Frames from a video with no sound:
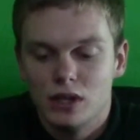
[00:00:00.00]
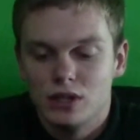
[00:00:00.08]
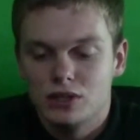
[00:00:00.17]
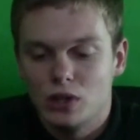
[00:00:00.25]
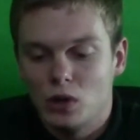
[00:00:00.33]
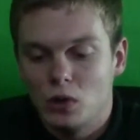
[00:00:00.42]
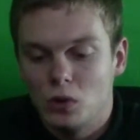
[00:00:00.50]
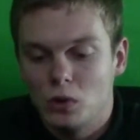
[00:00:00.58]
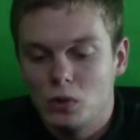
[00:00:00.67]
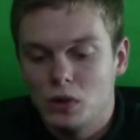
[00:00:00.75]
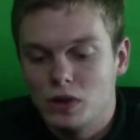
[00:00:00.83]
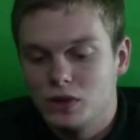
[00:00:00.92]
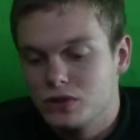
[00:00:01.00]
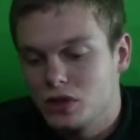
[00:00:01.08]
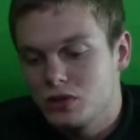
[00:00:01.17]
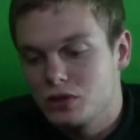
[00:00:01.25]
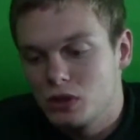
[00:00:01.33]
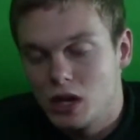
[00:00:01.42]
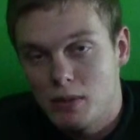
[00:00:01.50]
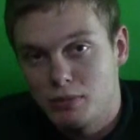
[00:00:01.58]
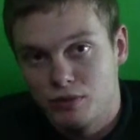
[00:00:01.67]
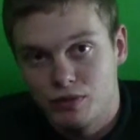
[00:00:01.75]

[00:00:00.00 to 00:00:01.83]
So, and there's also a couple